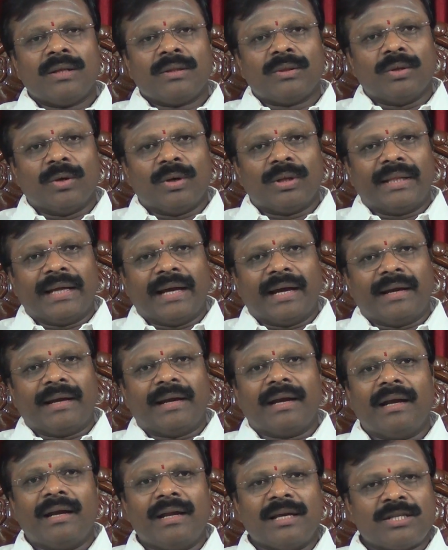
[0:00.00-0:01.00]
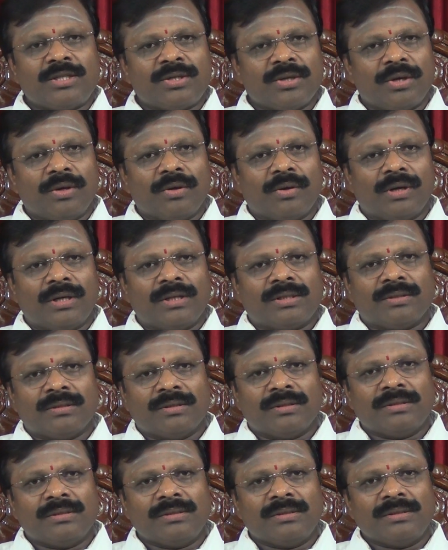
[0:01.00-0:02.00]
Though they are elders to you
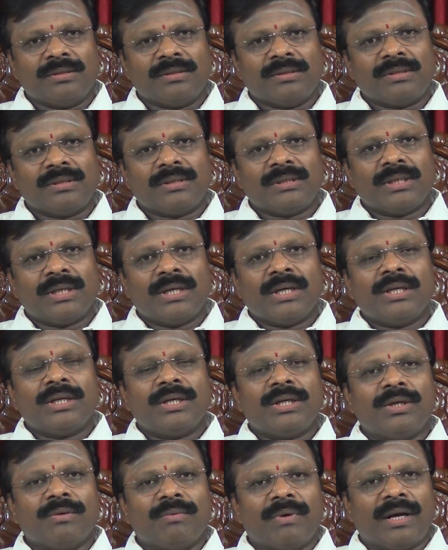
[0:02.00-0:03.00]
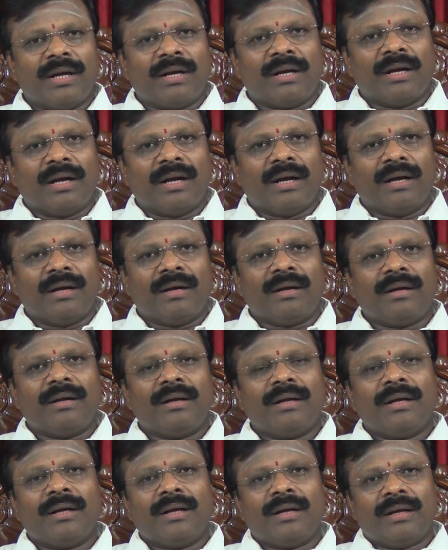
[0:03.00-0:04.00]
also, your
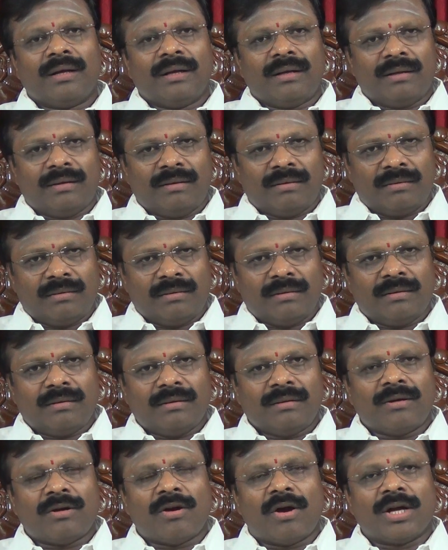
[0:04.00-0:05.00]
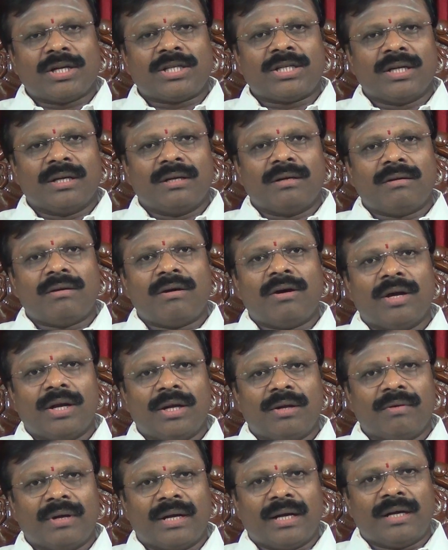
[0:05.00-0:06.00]
caution or
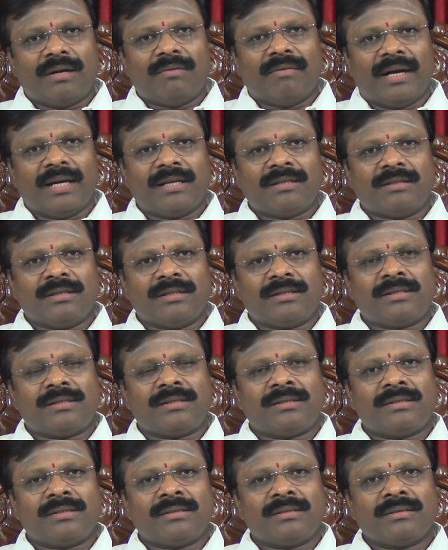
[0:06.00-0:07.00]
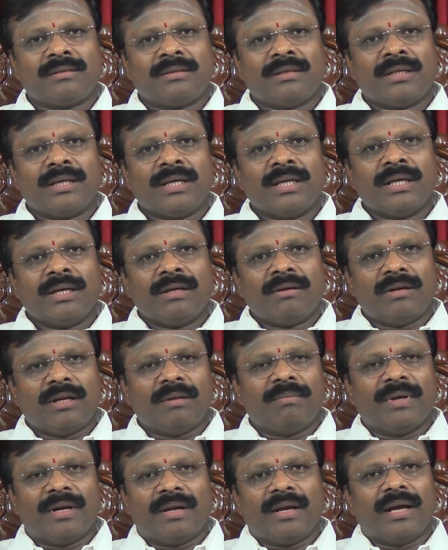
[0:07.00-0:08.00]
your advices
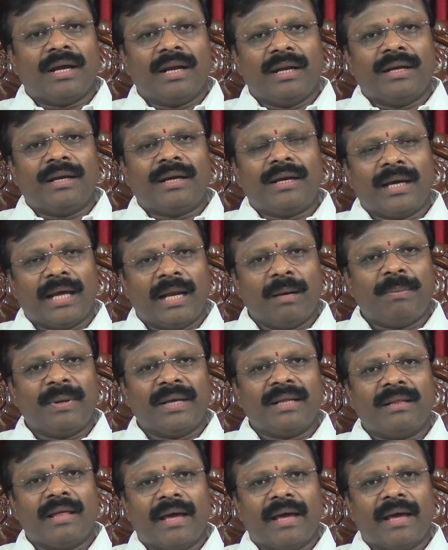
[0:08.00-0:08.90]
will be really helping